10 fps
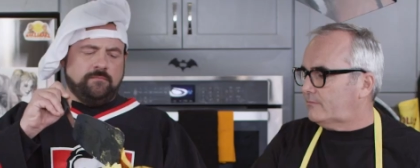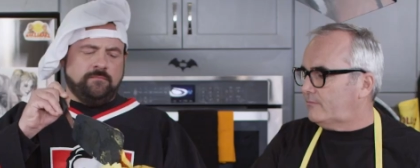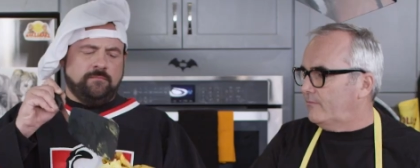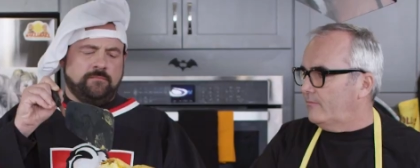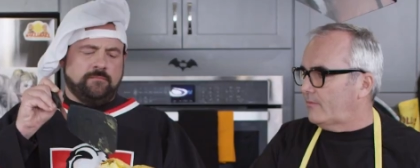
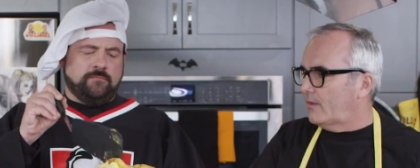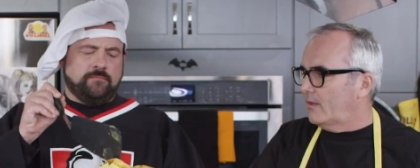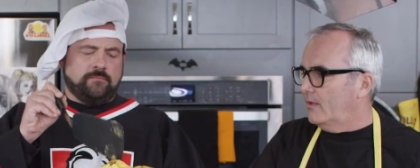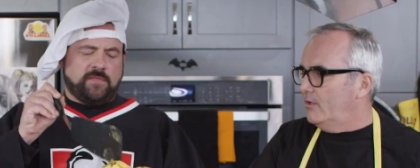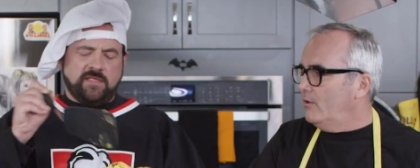Speaker 1: Mmm.
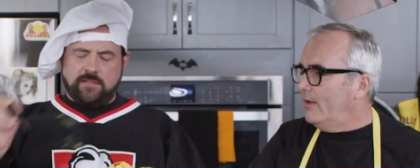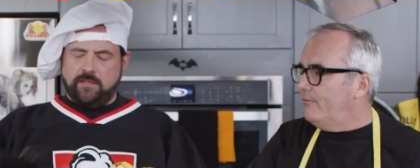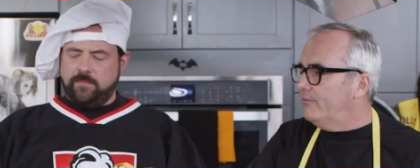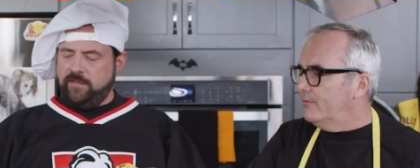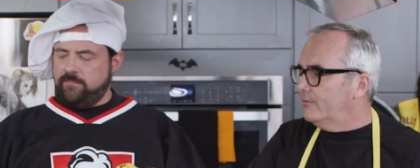This
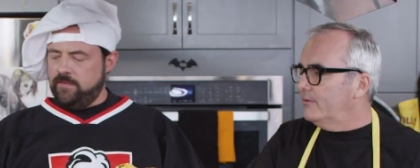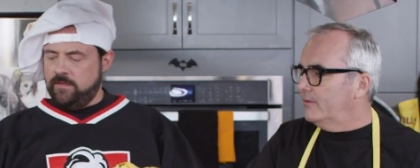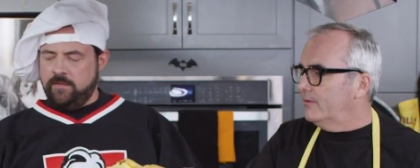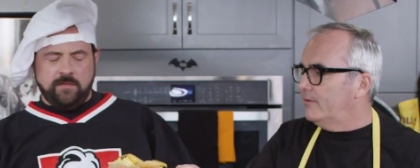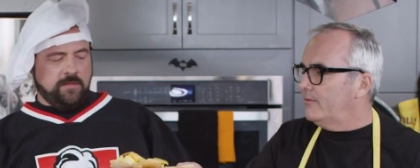have, could be,
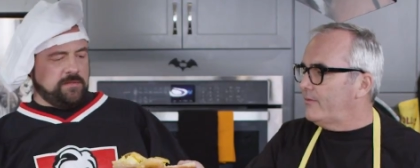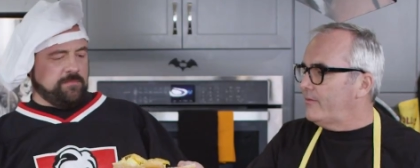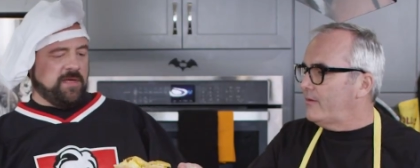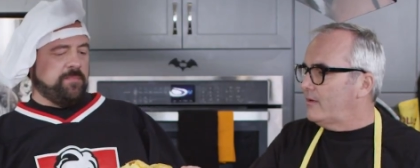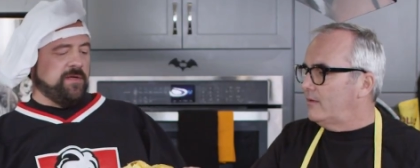
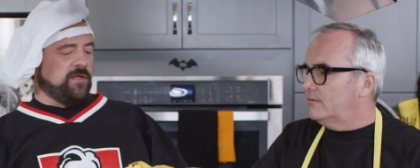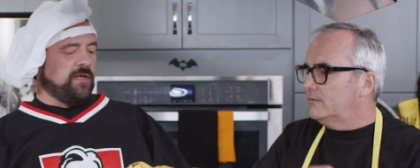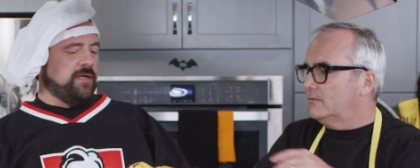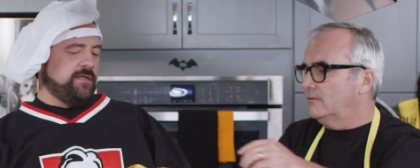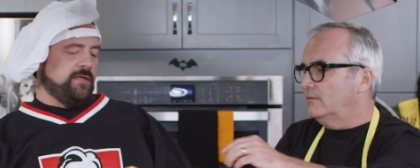this might be a
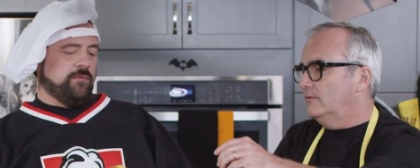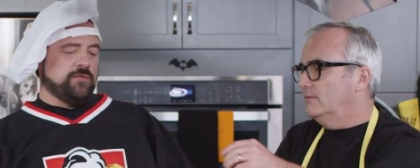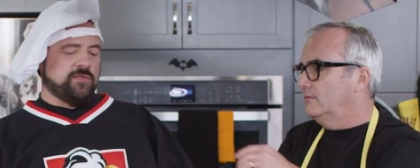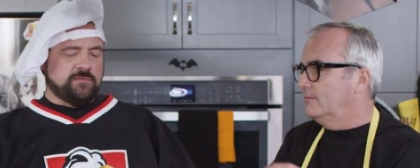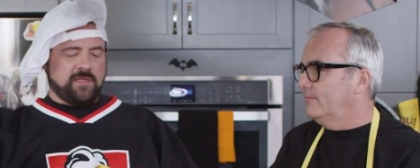good idea.
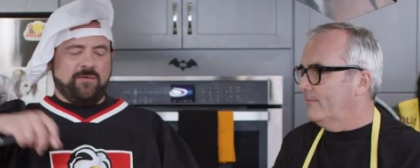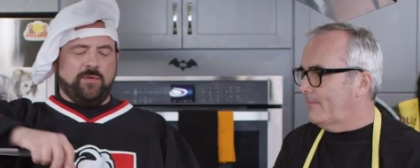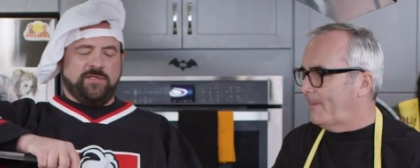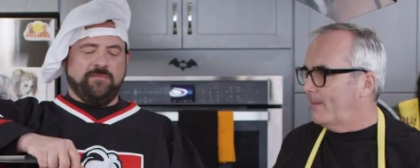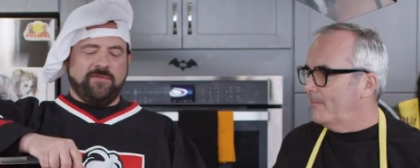Well, don't, I
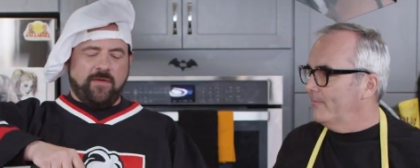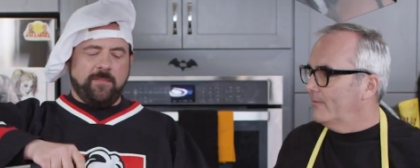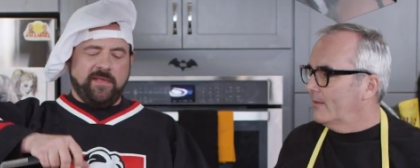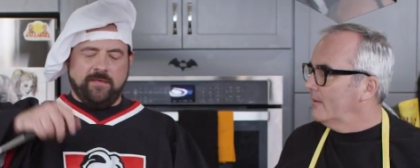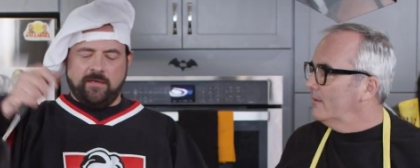don't want you,
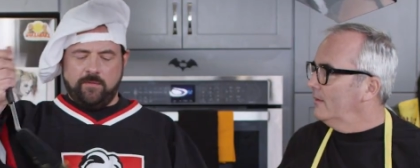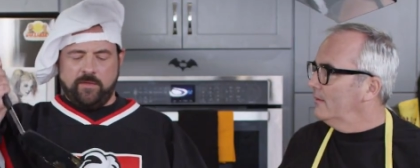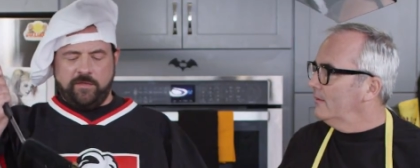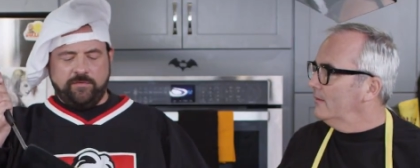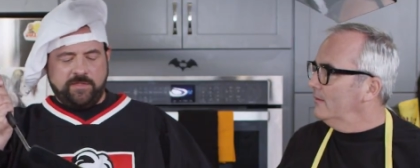if I'm eating it, I
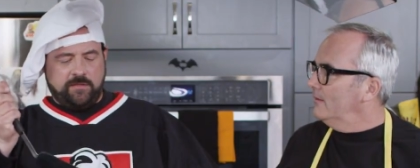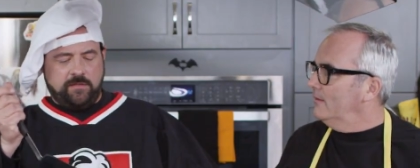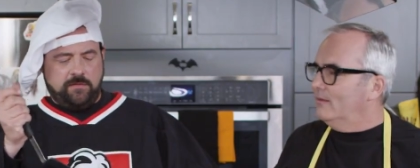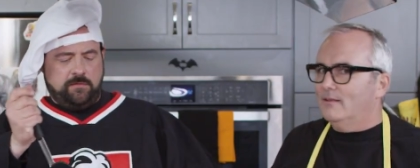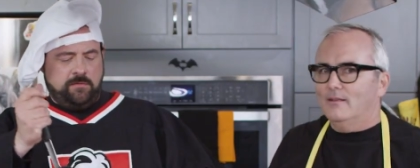don't want you touching it.